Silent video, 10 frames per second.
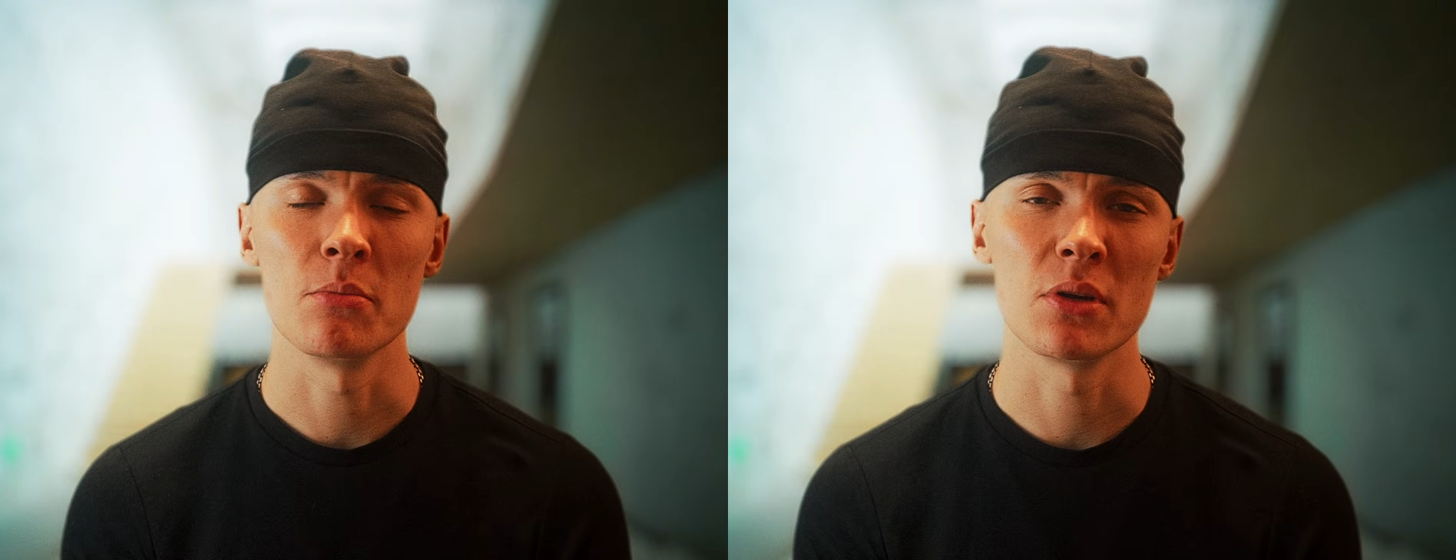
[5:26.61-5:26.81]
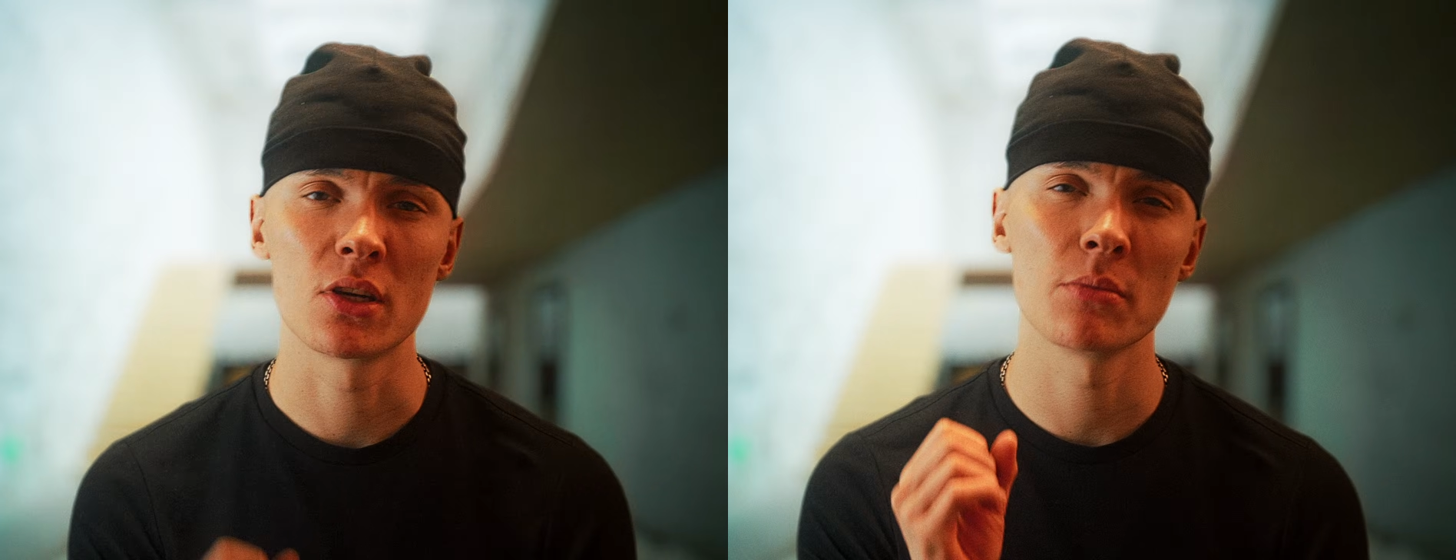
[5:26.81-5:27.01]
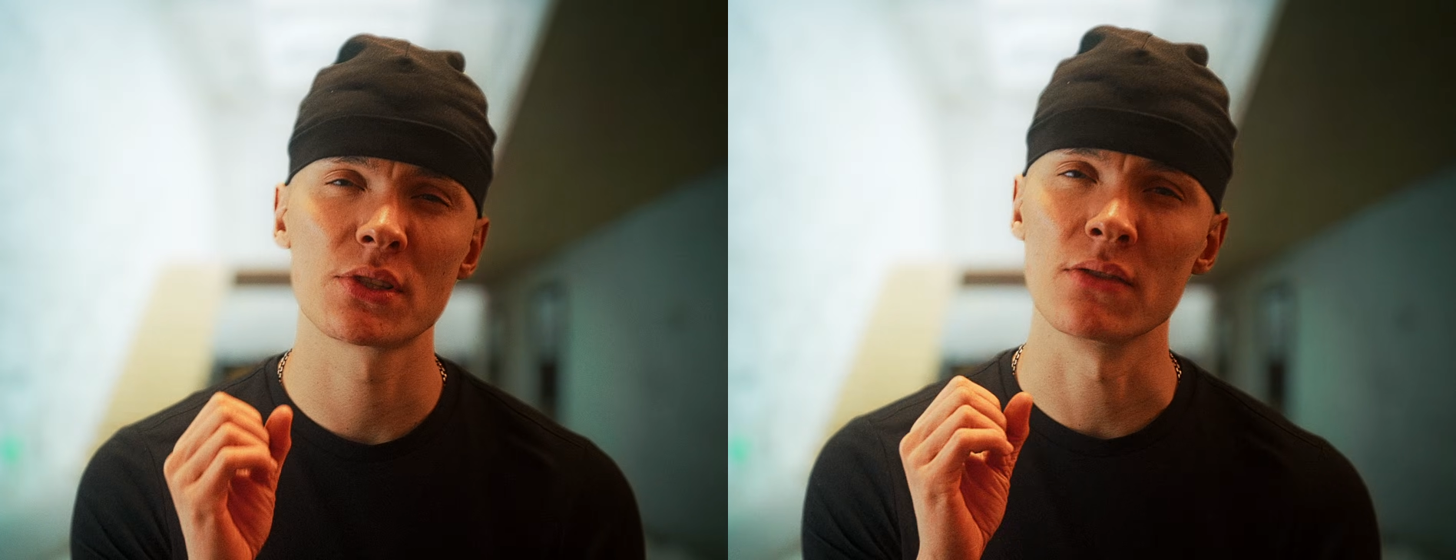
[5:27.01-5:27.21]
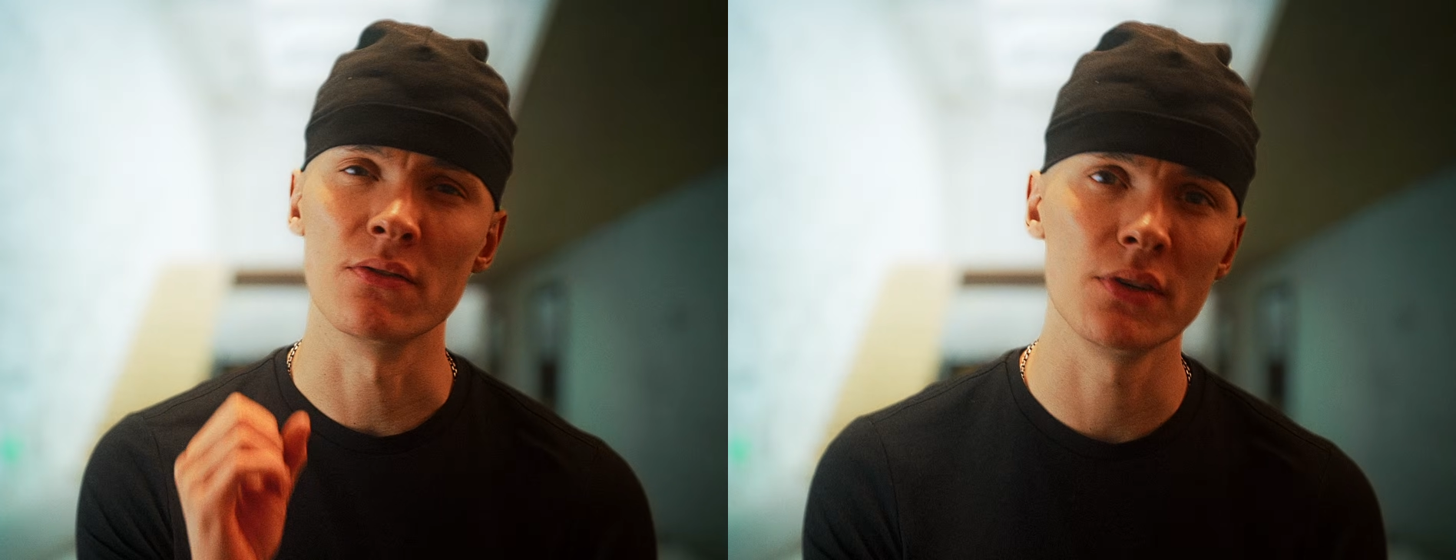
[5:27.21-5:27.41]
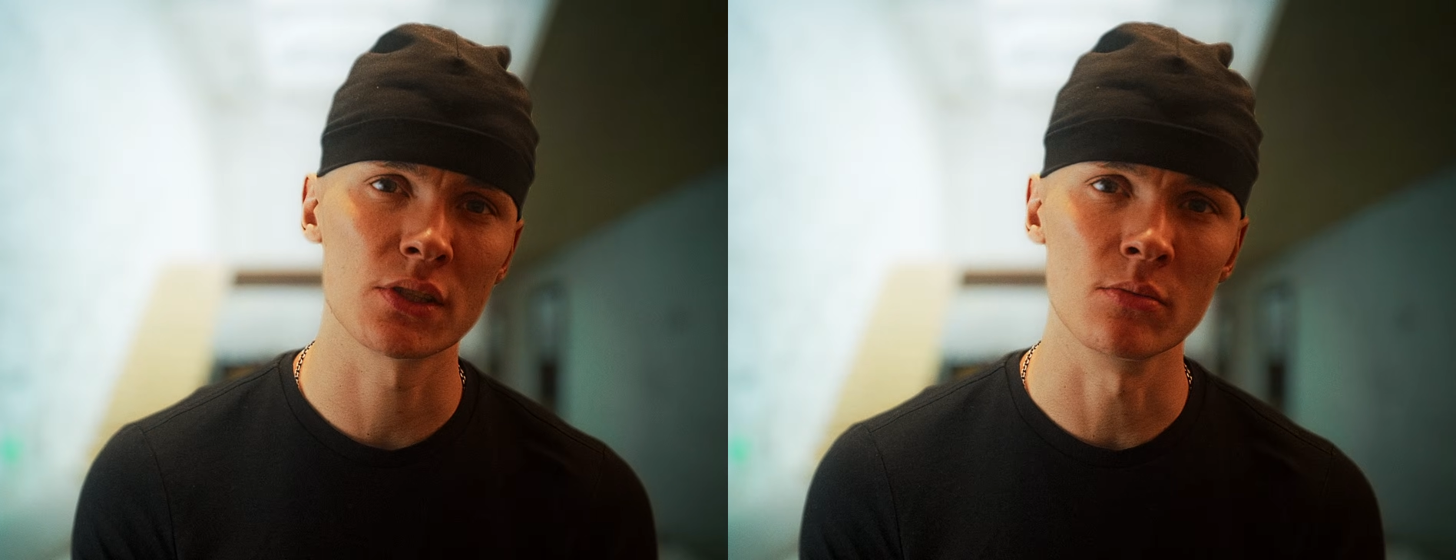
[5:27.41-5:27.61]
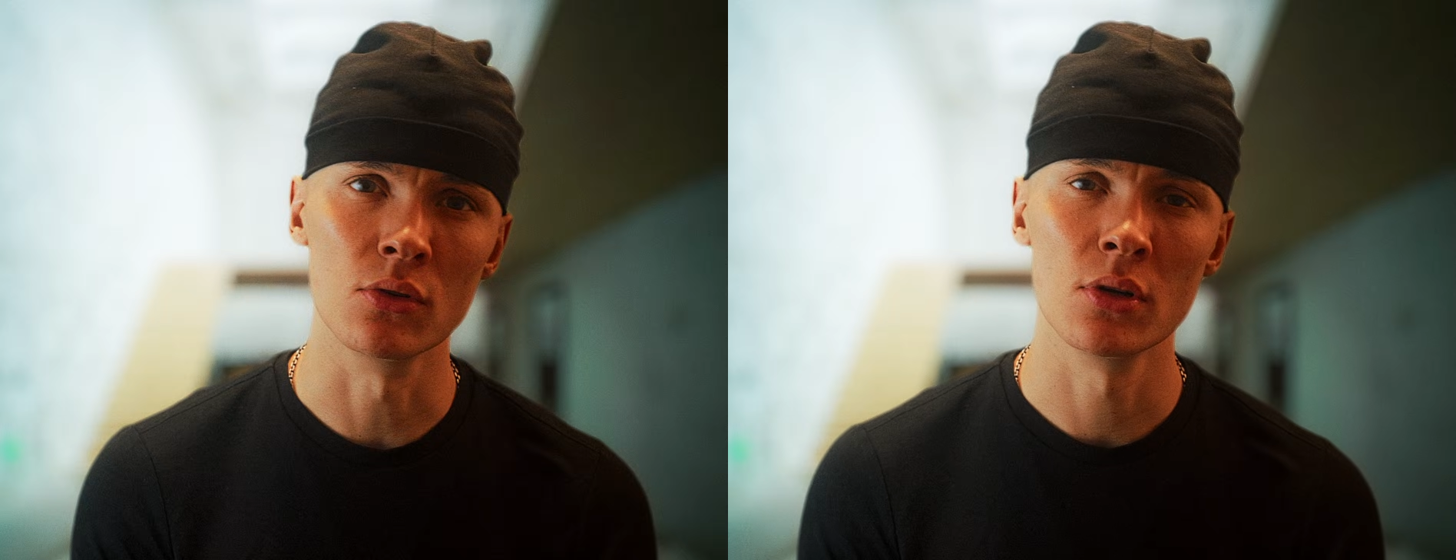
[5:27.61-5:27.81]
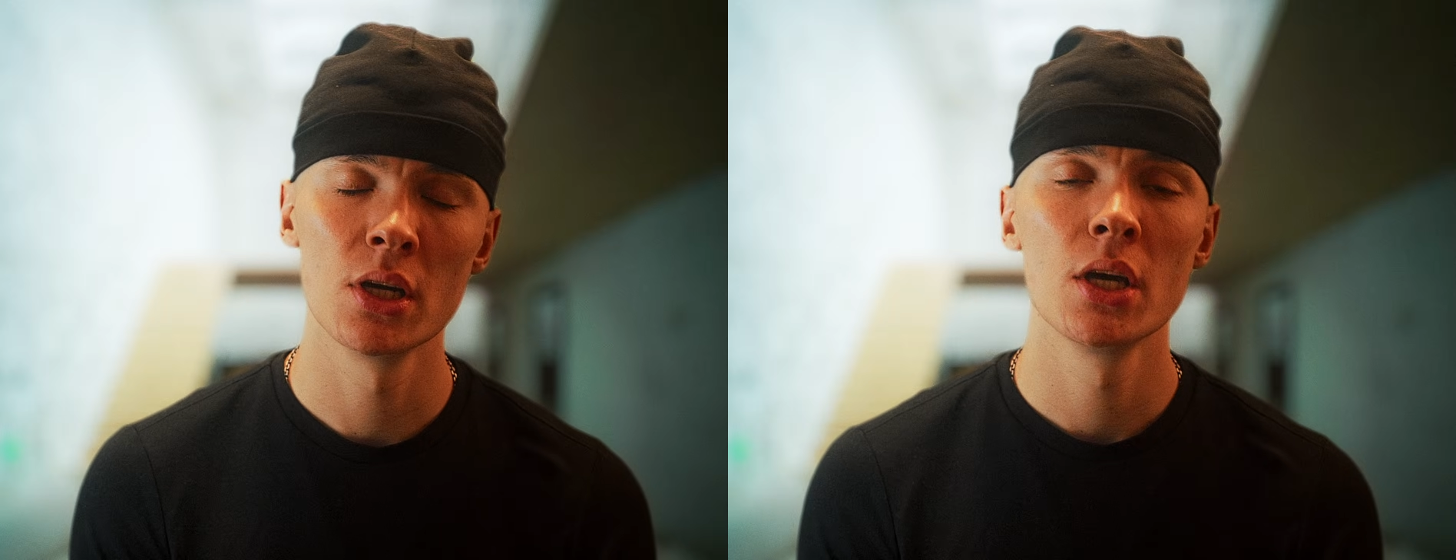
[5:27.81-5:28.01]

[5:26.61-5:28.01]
it becomes invisible,